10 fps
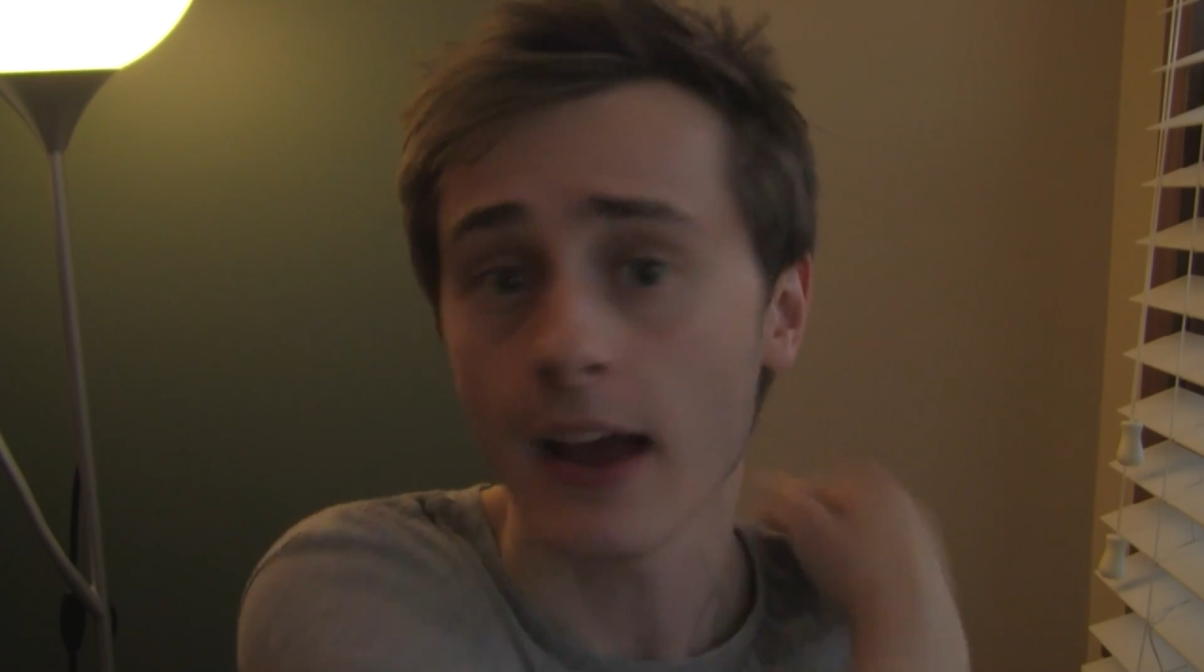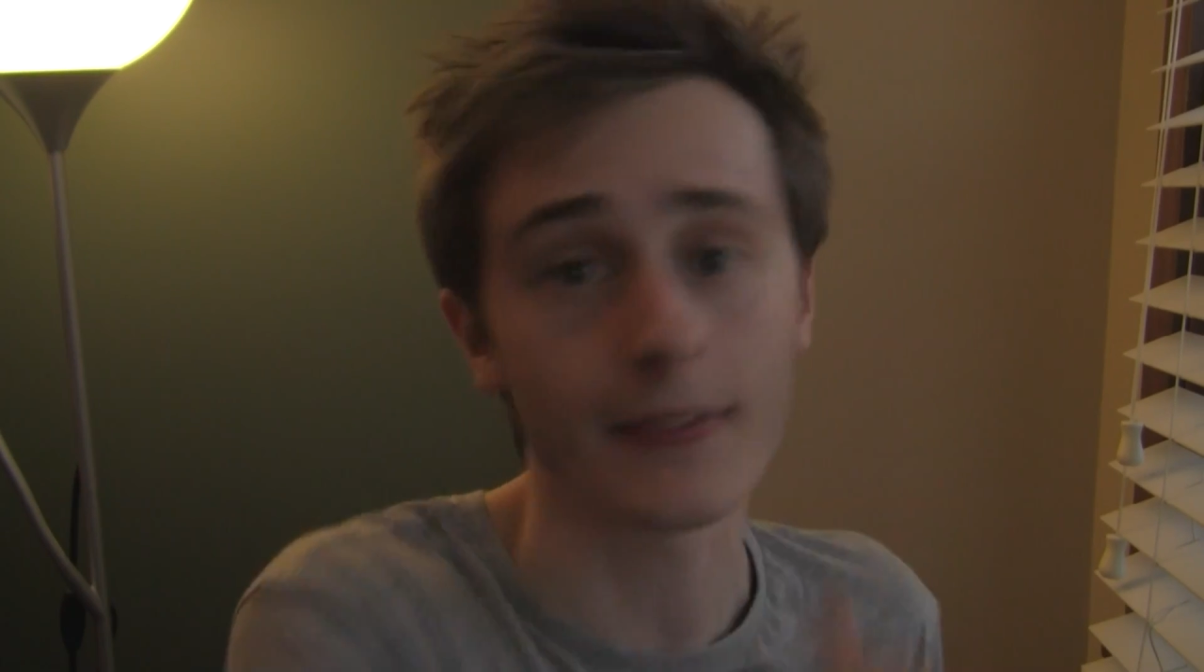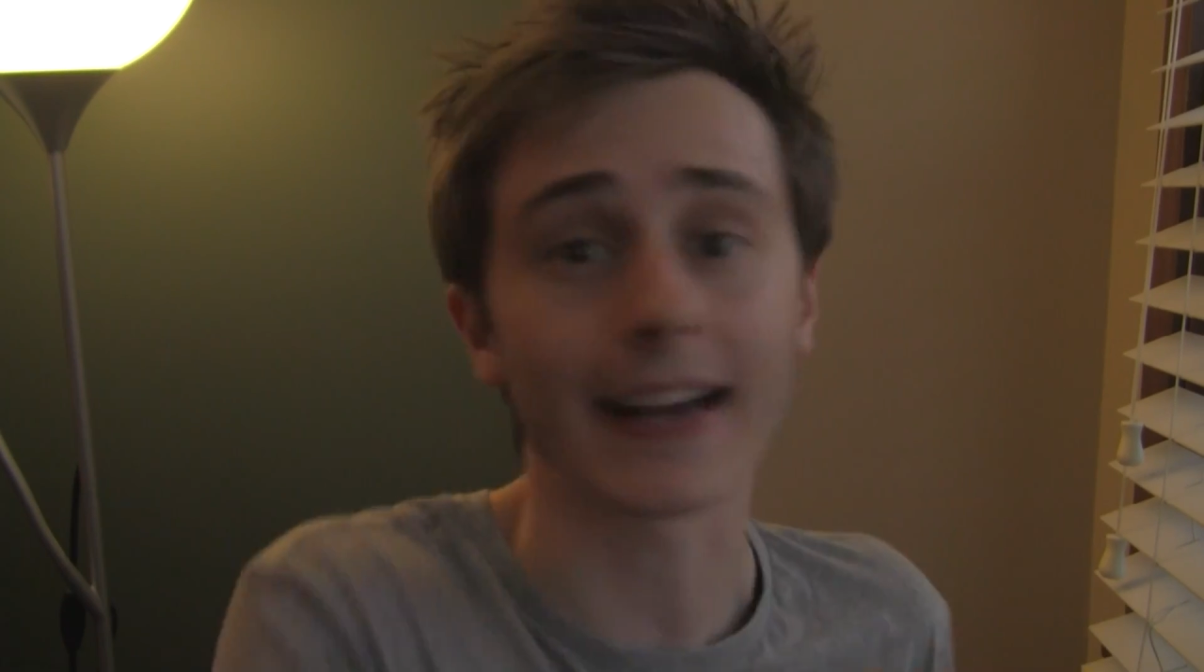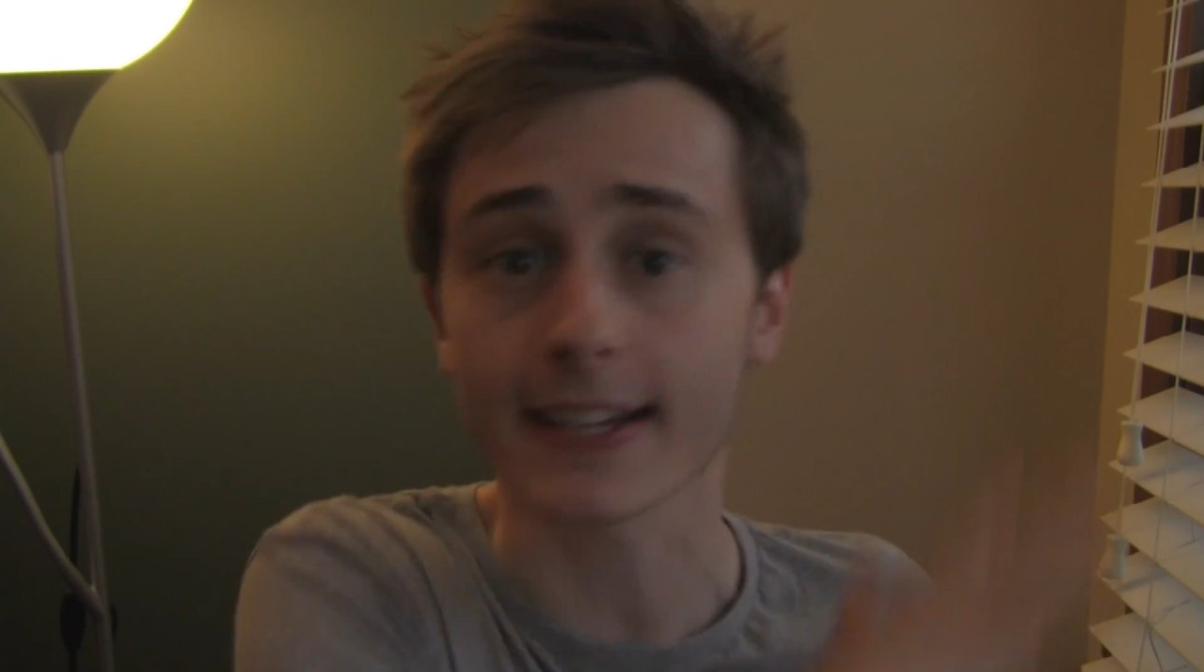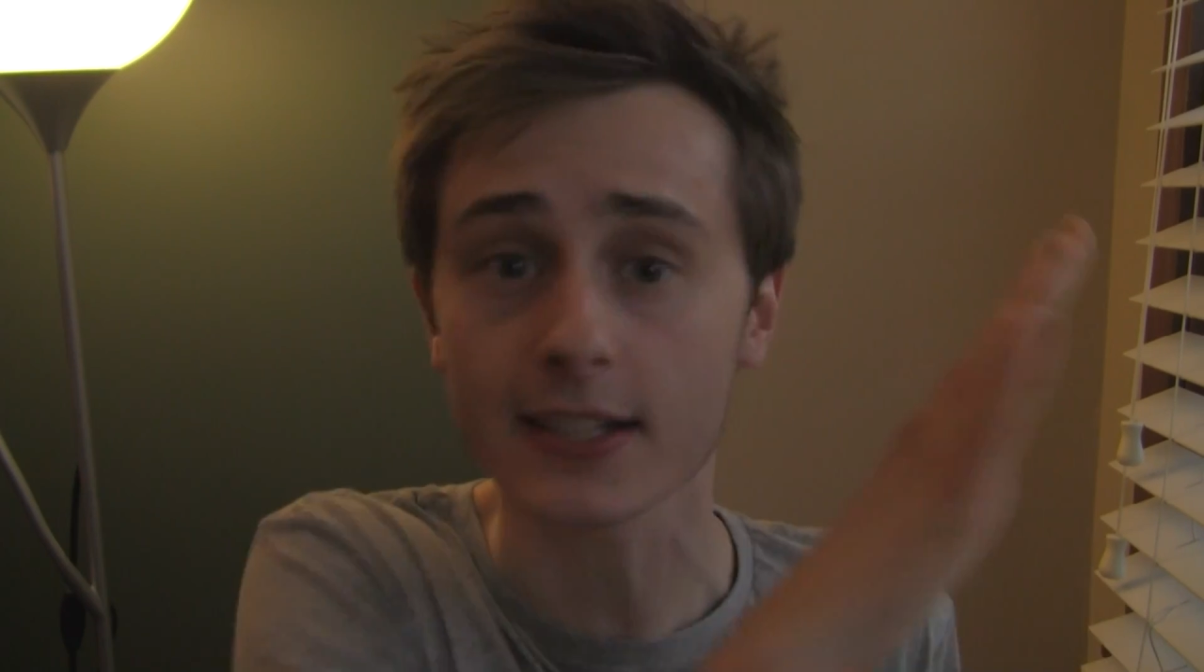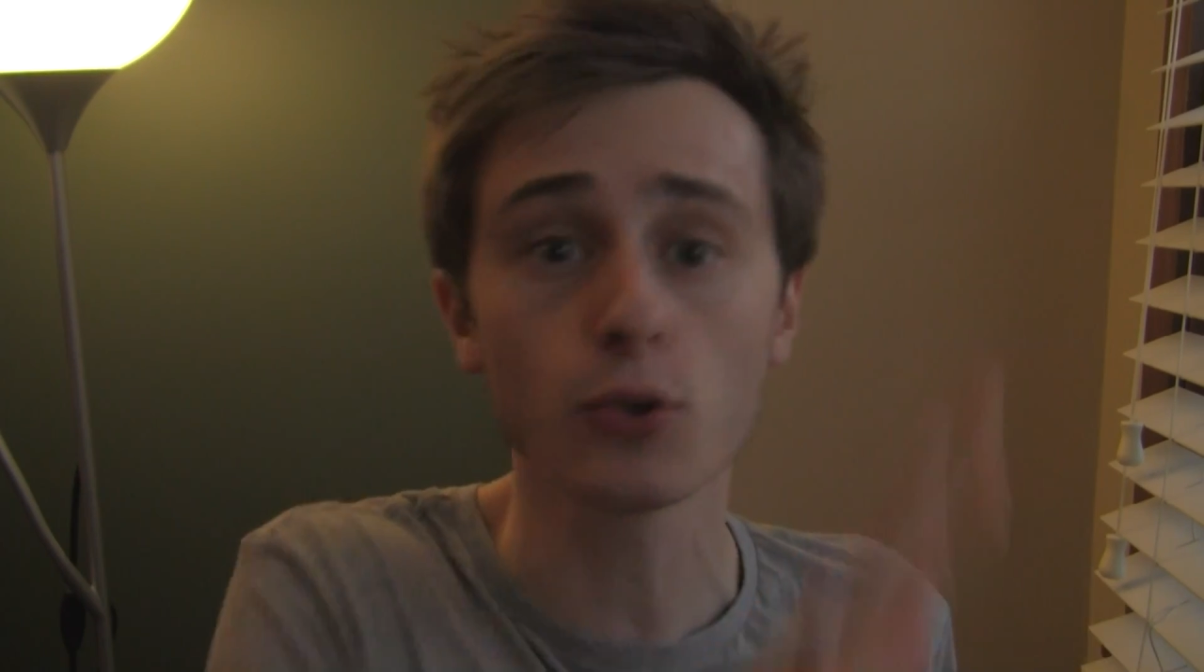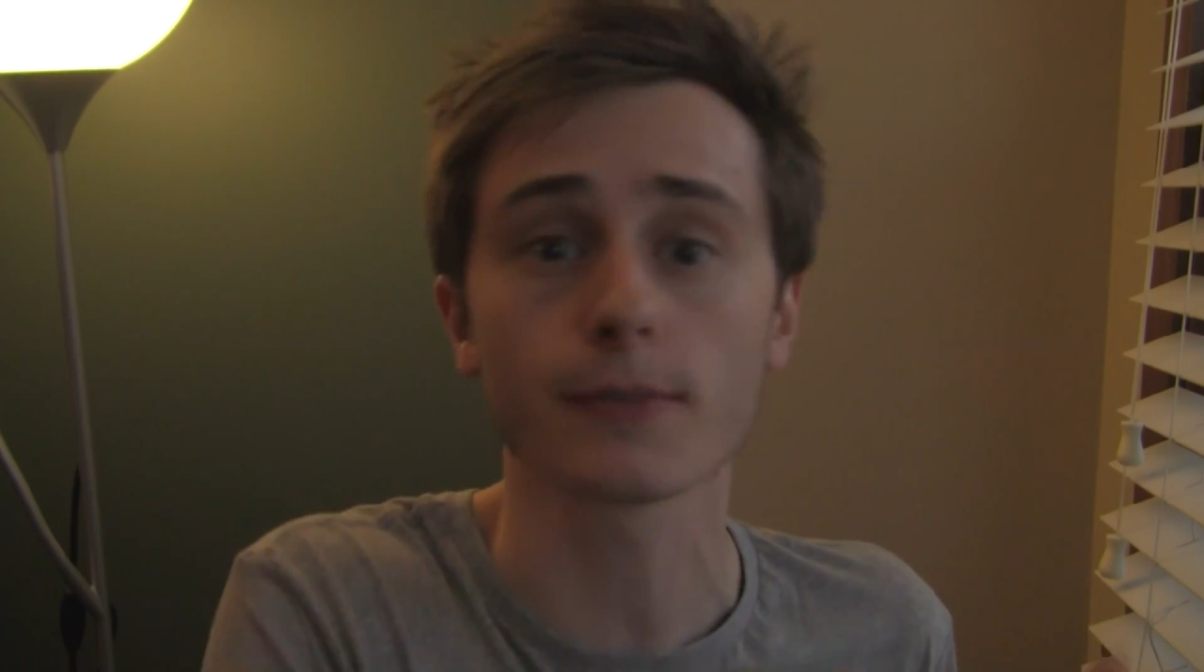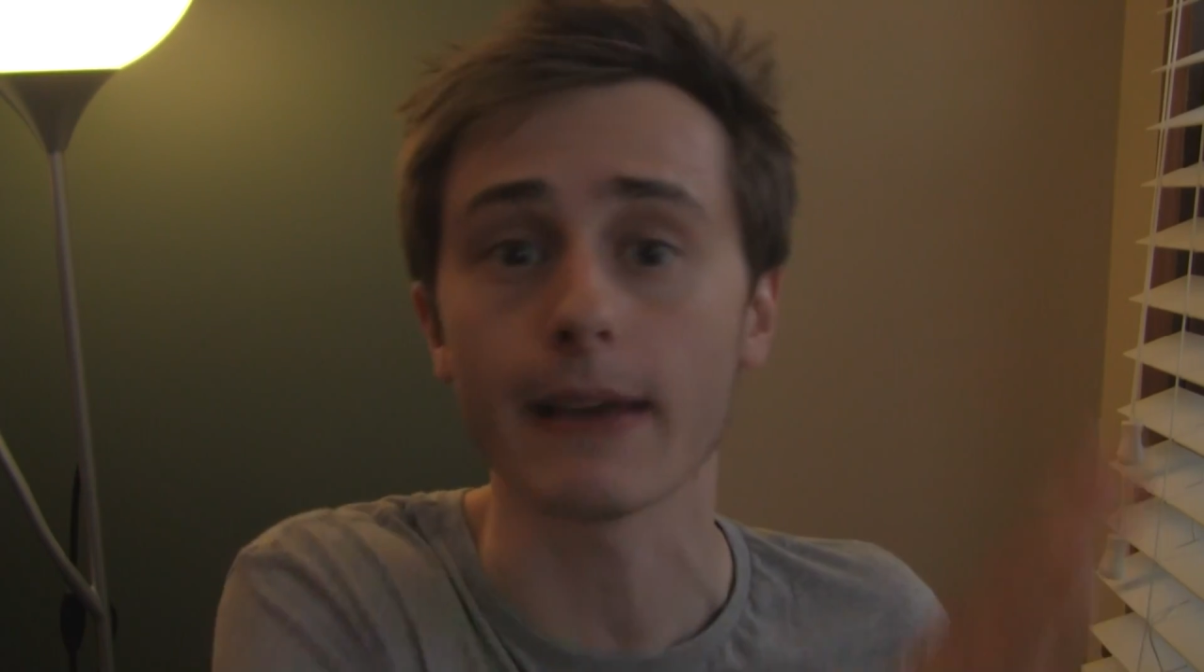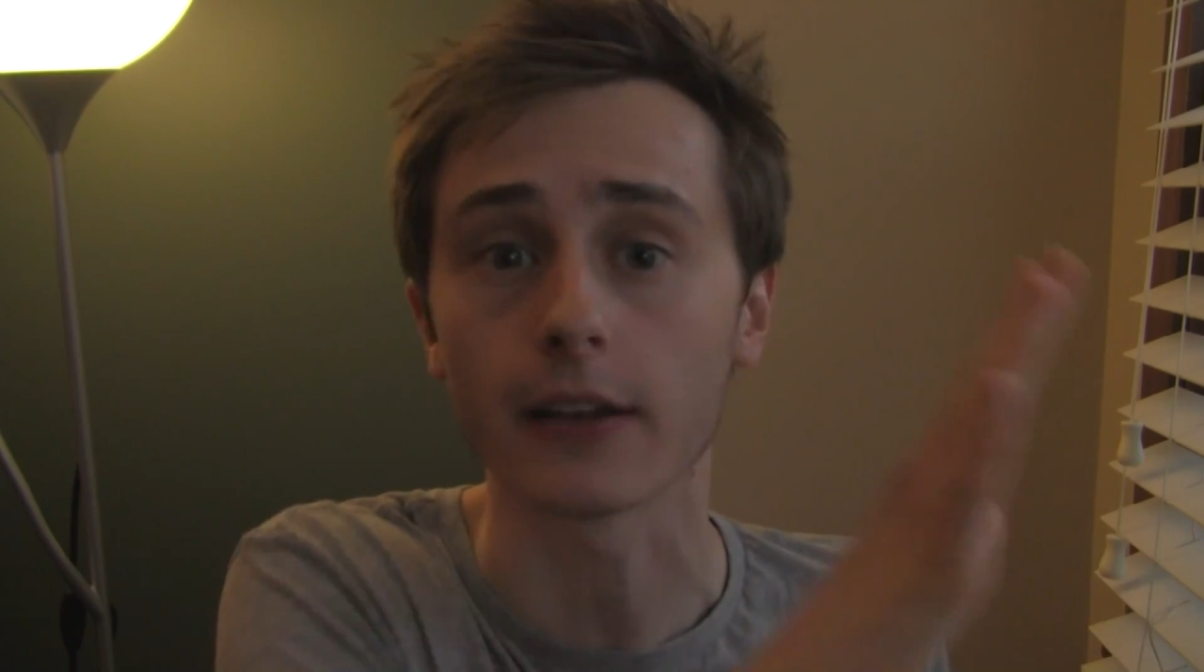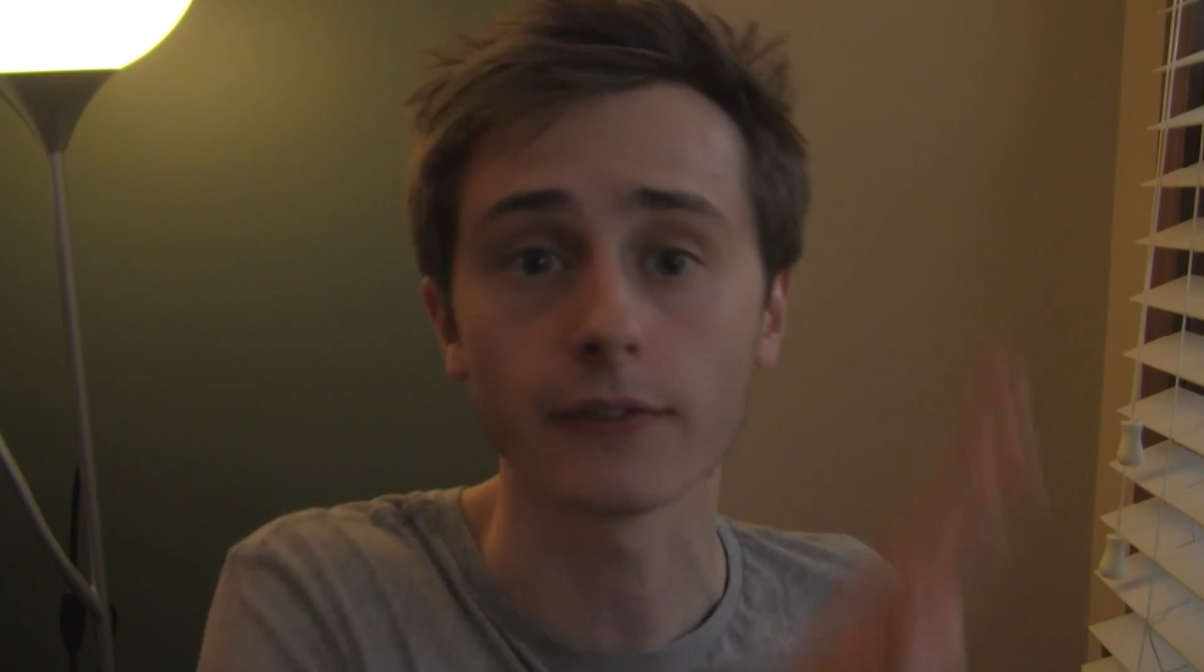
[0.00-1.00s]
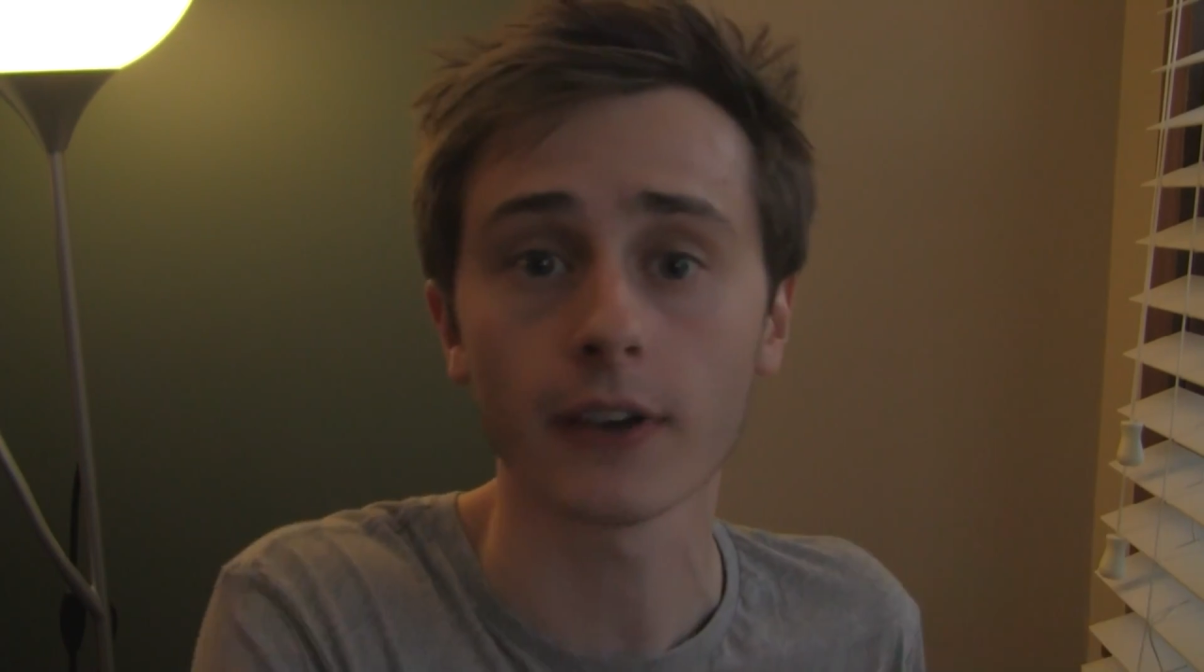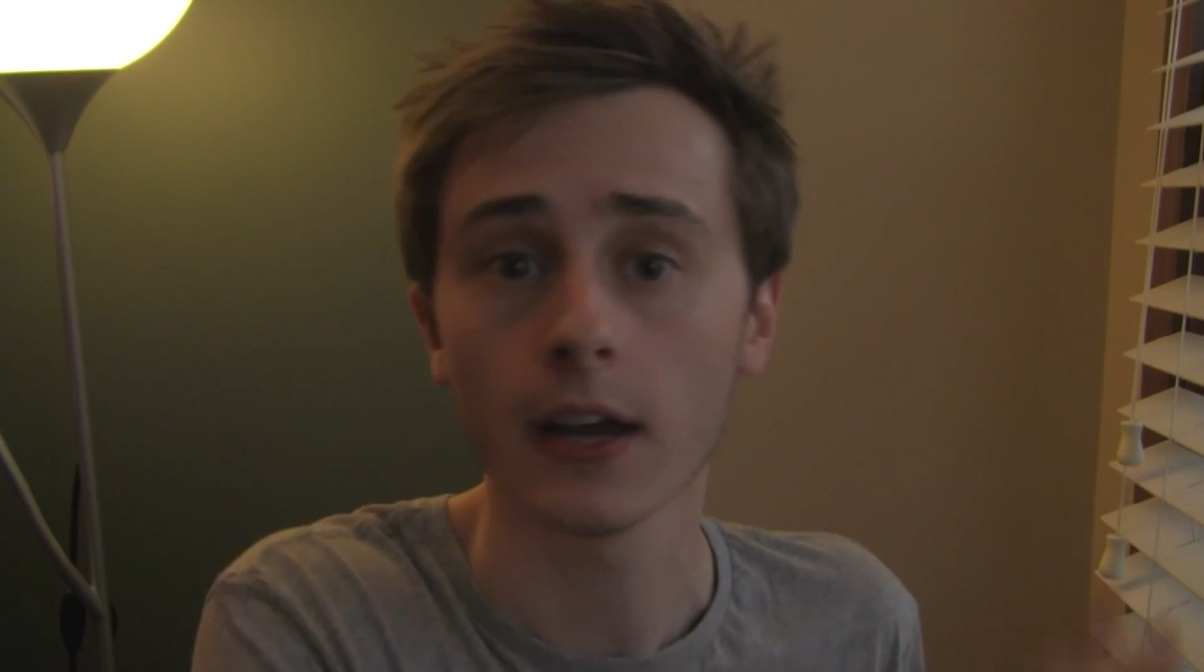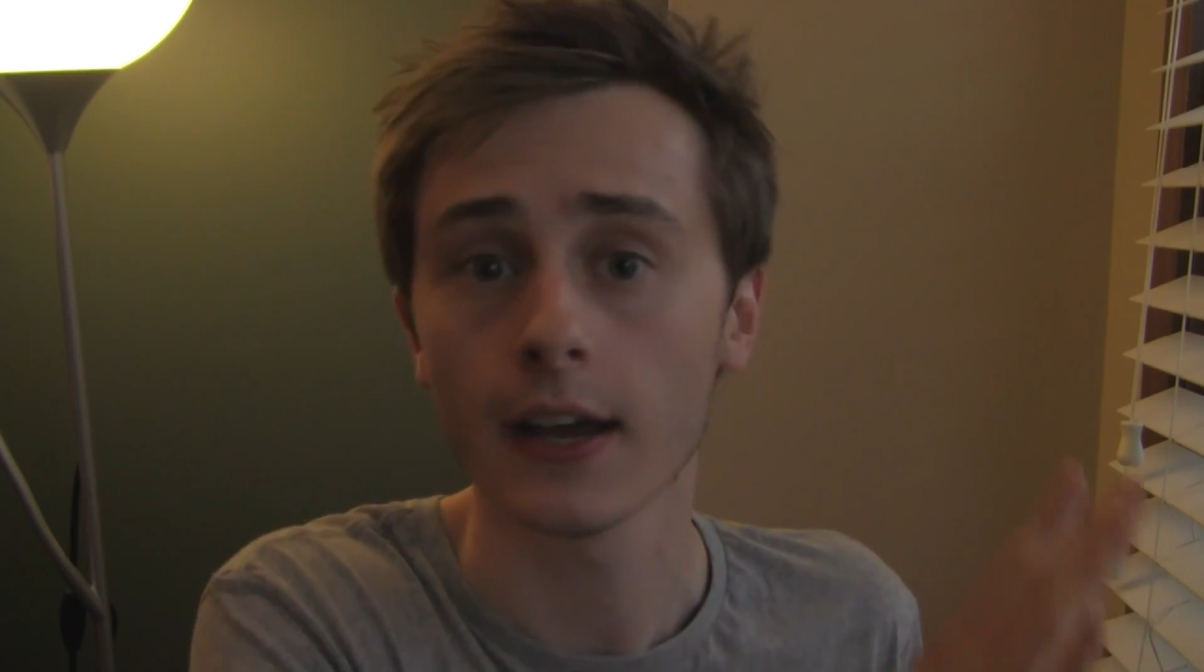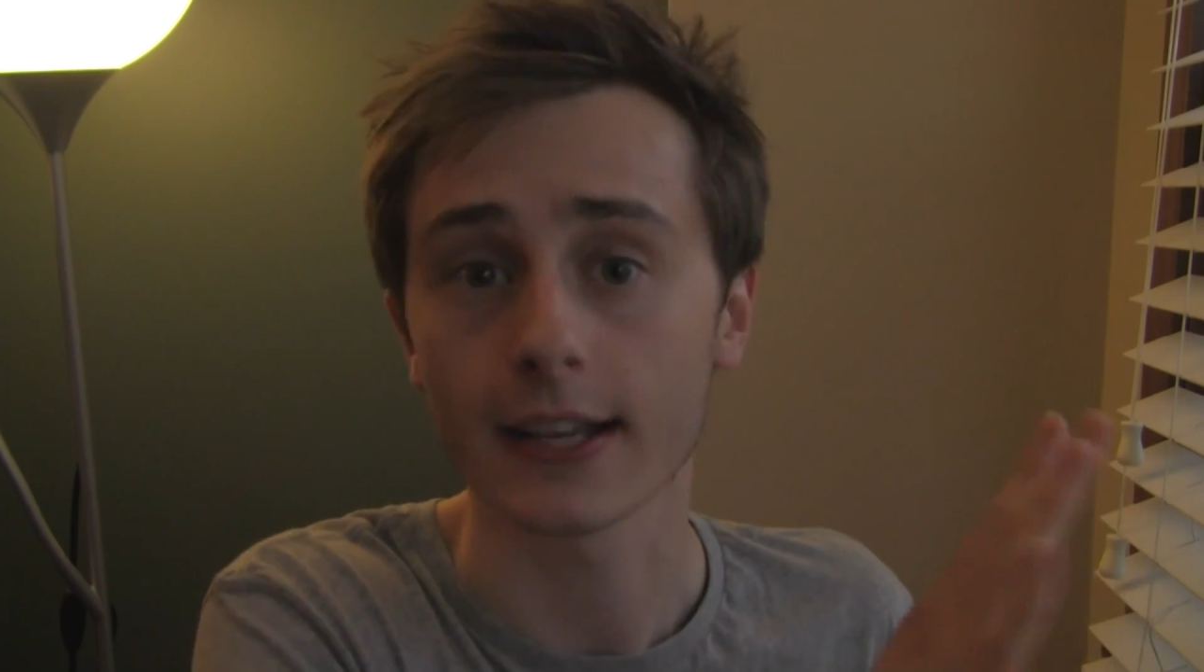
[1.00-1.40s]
And that tattoo is made of